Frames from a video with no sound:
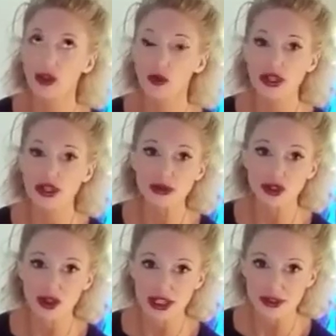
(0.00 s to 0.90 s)
they want some
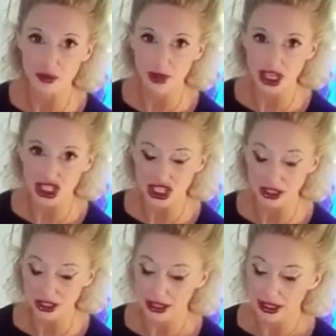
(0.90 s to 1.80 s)

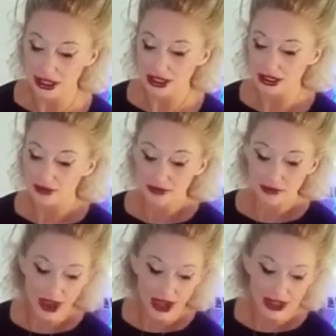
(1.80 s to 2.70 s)
transformation, some
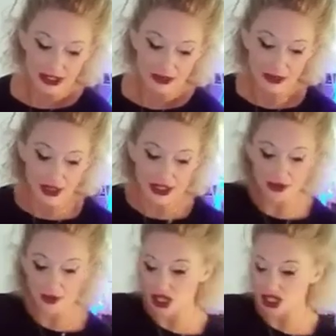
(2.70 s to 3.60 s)
massive
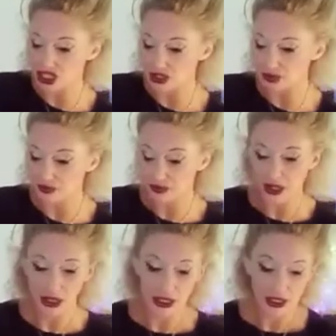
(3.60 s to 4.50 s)
transformation.
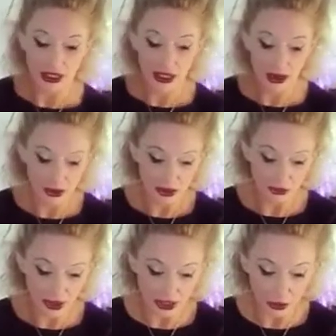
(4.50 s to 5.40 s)
Now we're going to
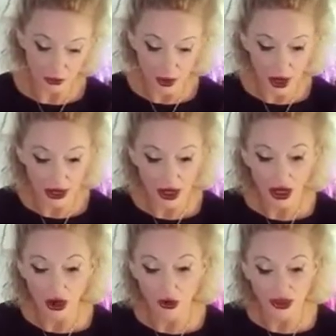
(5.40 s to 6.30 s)
find out why.
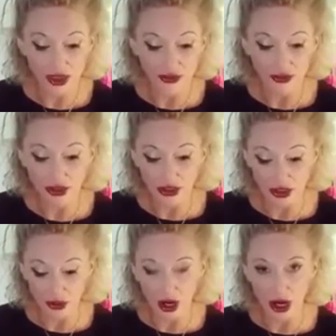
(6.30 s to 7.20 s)
Oh, they feel
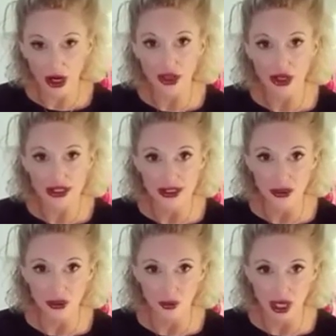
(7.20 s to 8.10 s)
you are their
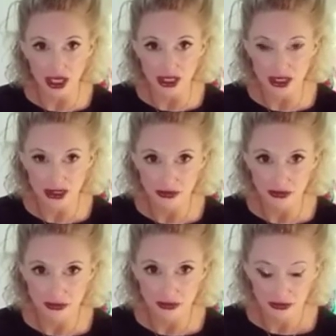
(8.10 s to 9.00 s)
soulmate.
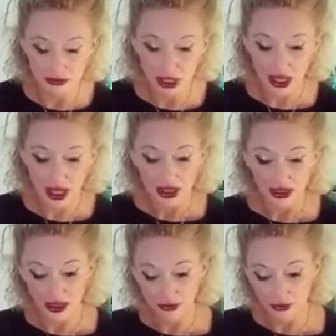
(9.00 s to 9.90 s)

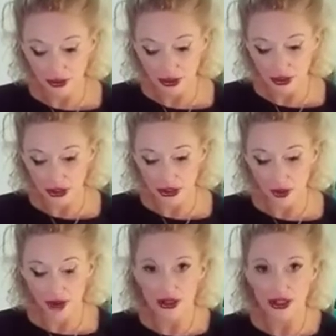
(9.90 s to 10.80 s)
They feel you
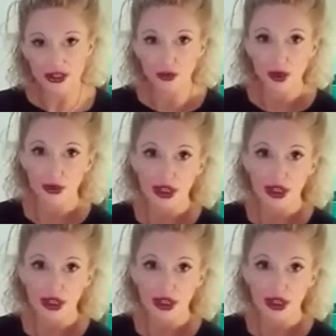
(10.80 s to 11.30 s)
are their soulmate, but